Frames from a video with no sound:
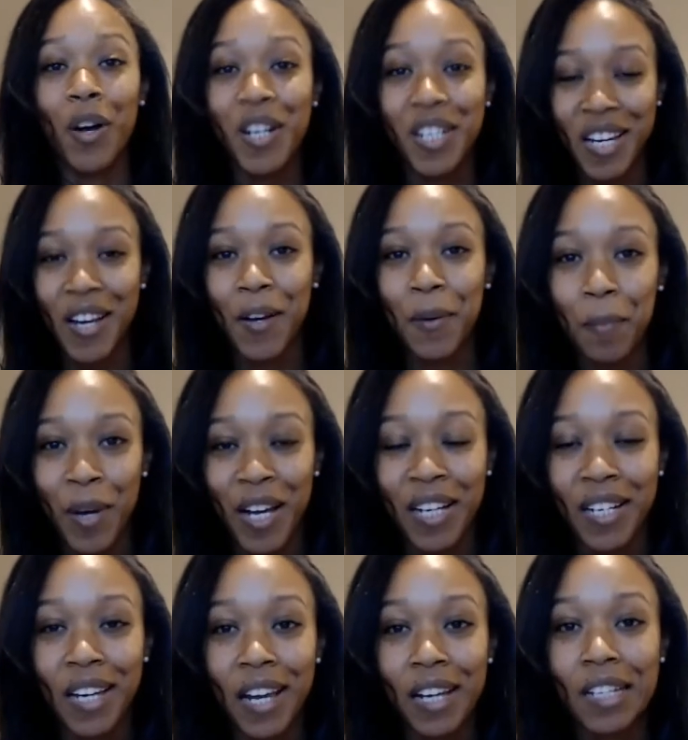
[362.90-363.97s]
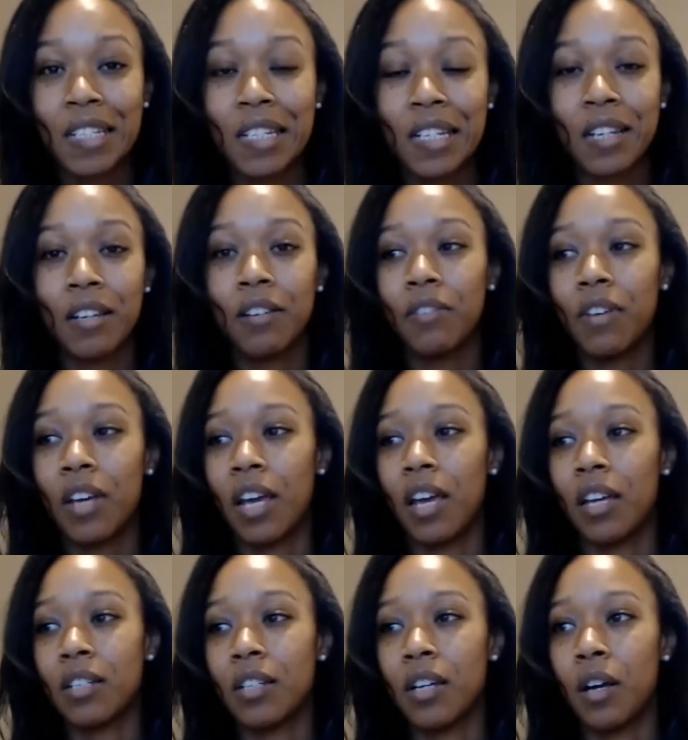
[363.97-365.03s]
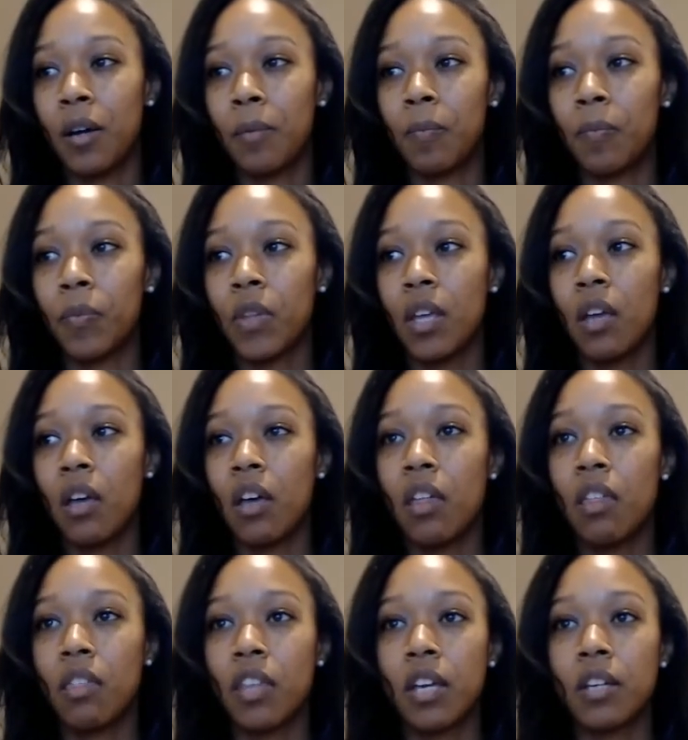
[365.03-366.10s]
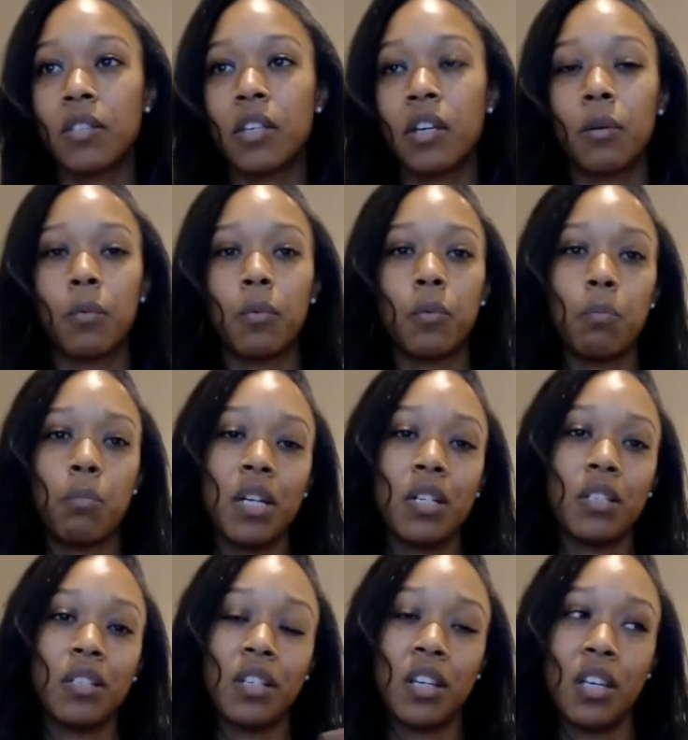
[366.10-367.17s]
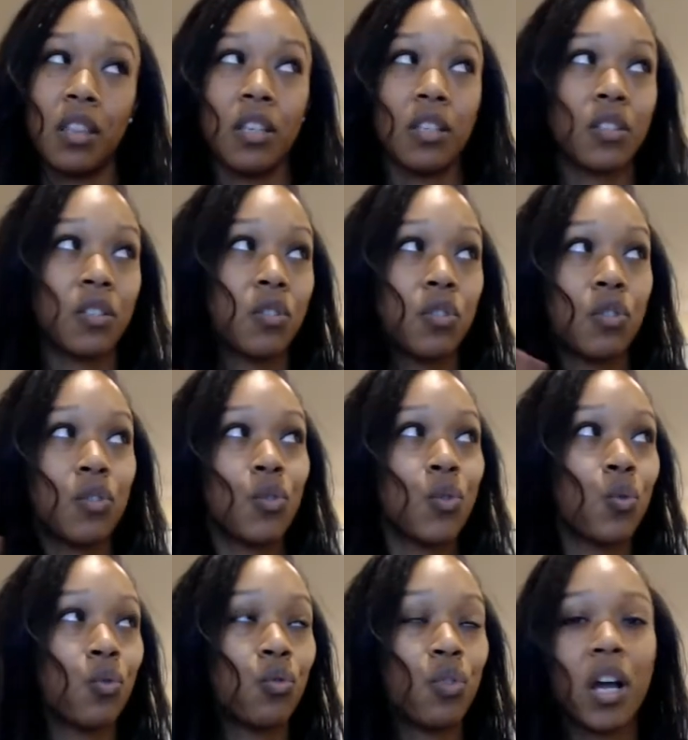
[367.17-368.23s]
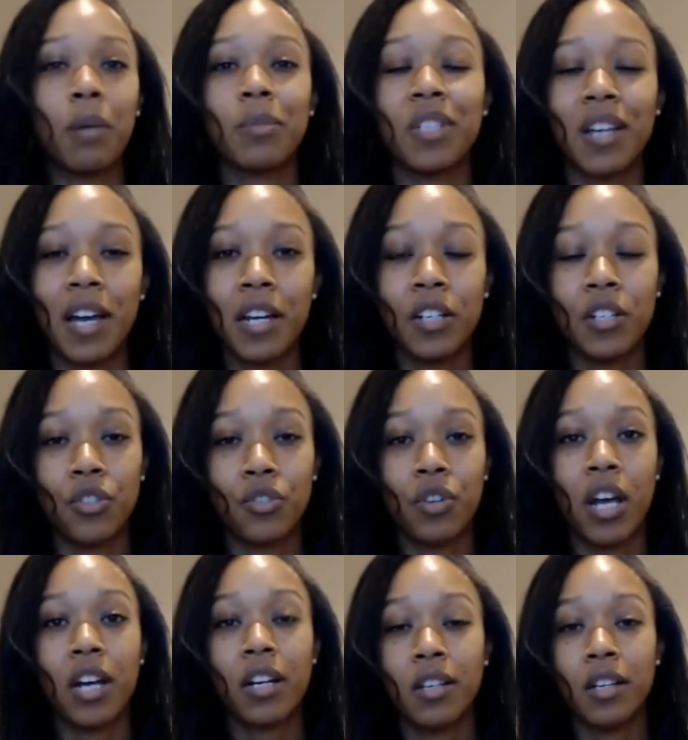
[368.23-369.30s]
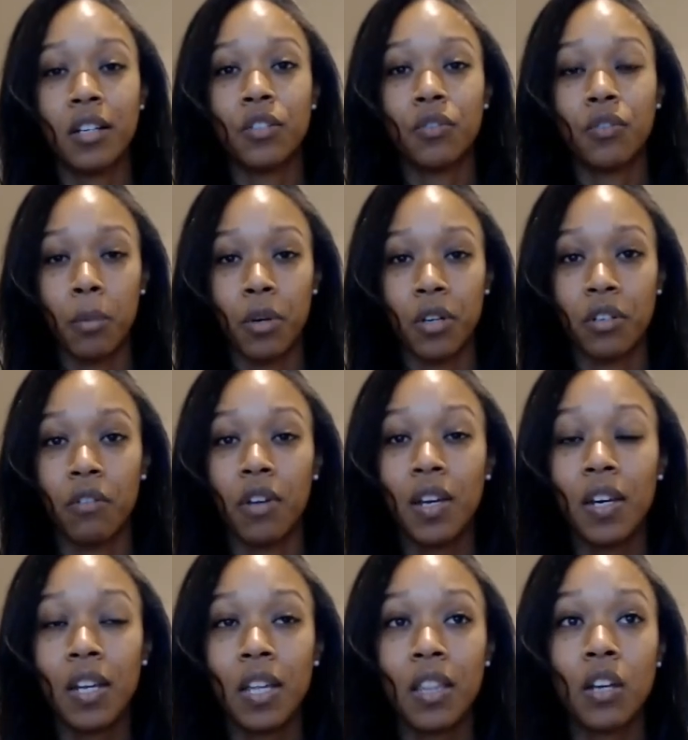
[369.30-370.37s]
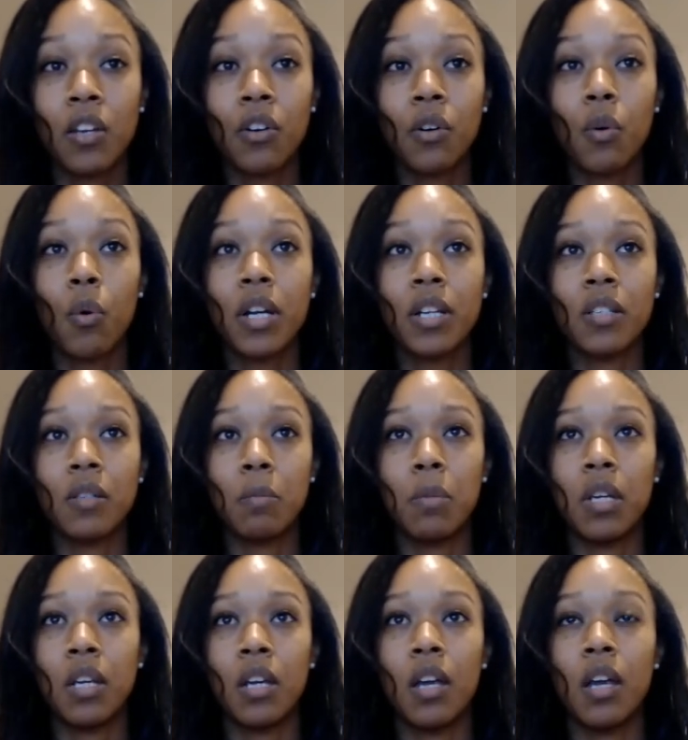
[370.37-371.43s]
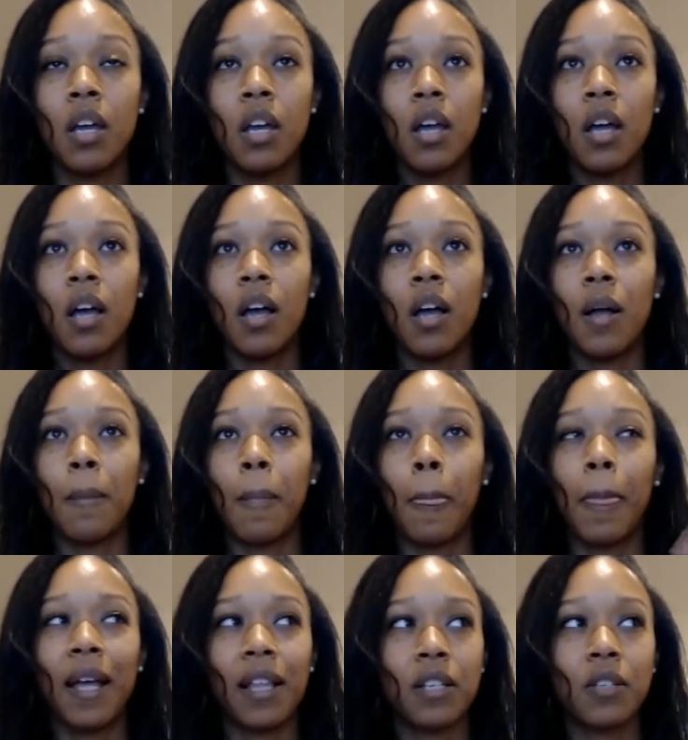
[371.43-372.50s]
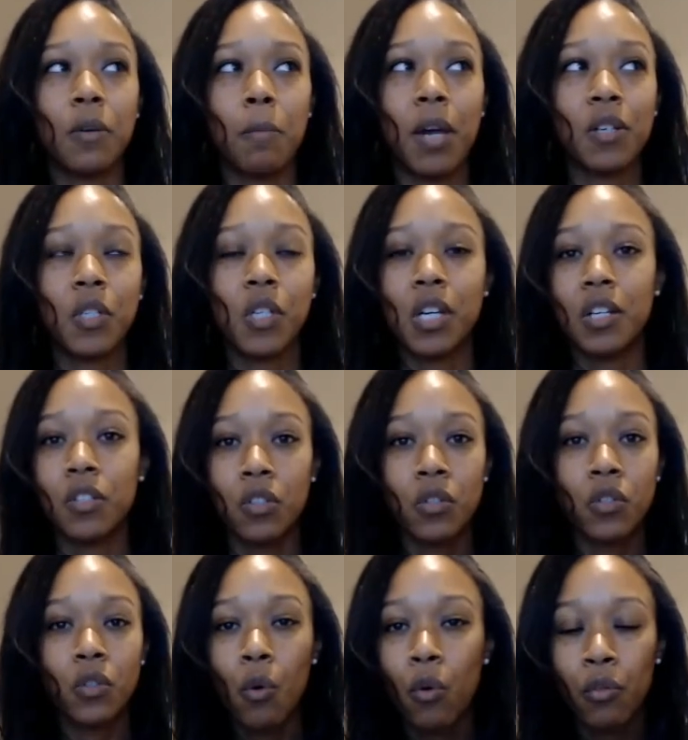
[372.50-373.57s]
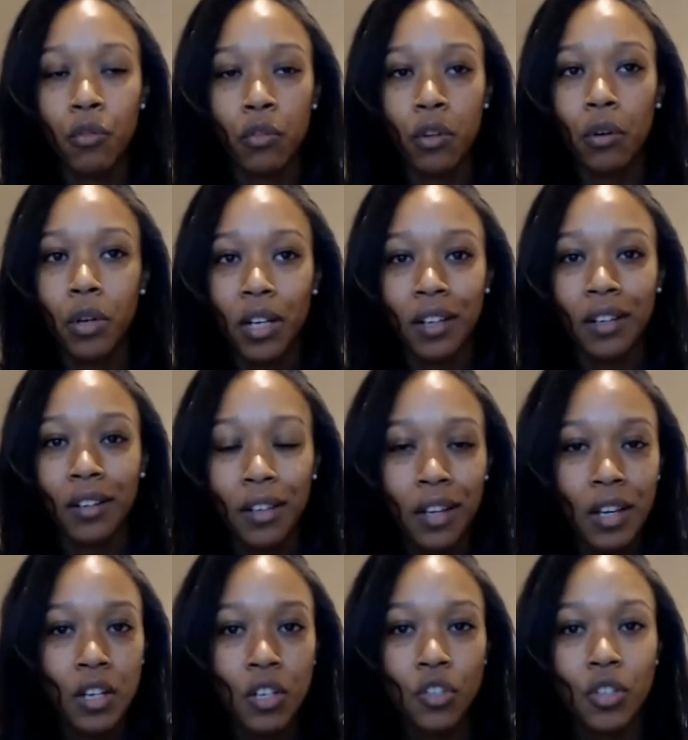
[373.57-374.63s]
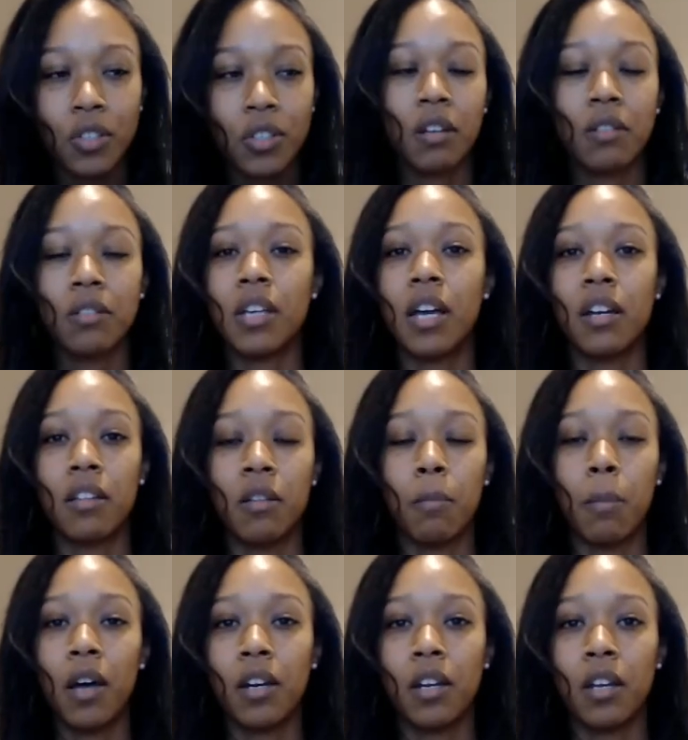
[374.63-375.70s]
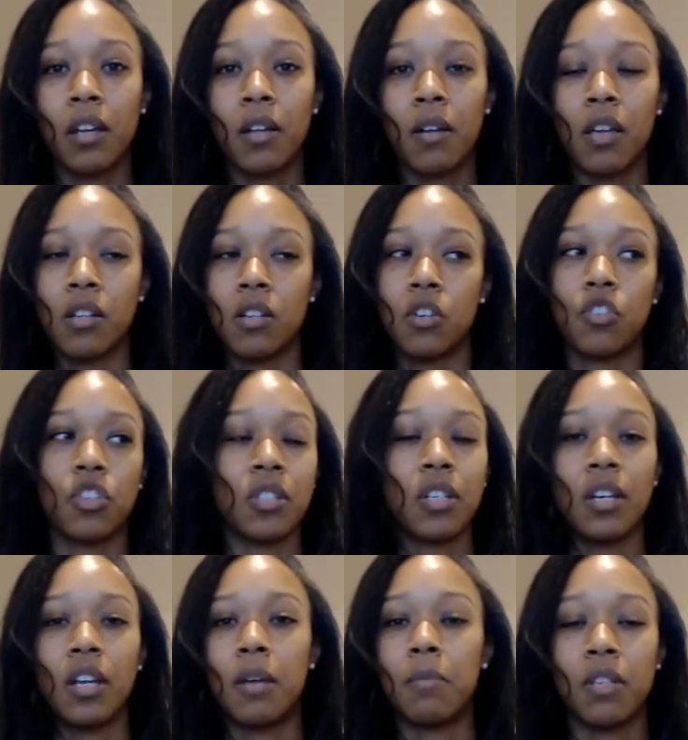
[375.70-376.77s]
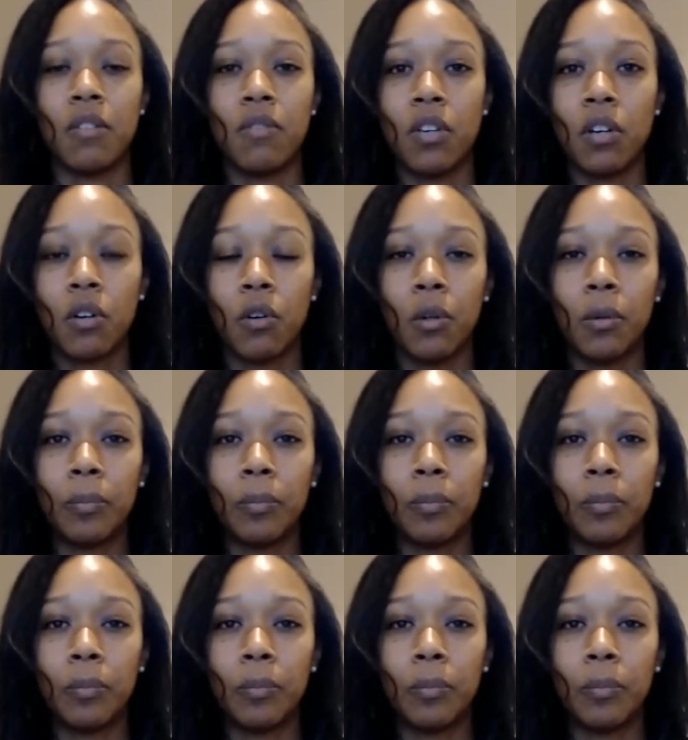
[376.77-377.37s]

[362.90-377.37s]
down by negative and things that are meant in this realm to kind of distract us from our divinity, then you're going to be, I like to imagine it as a soul floating just outside of the body, and you're just an empty vehicle.